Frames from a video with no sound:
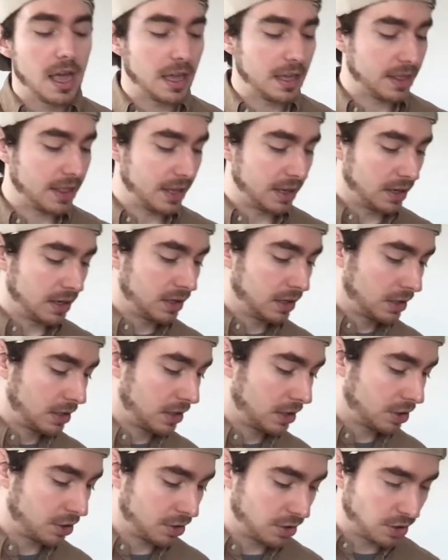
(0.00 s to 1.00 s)

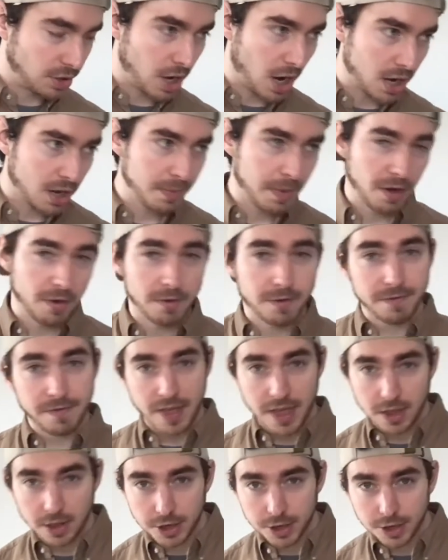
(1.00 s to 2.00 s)
There's talk about
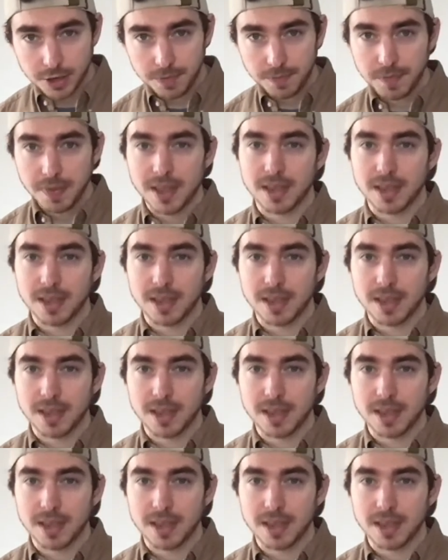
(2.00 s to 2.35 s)
failure.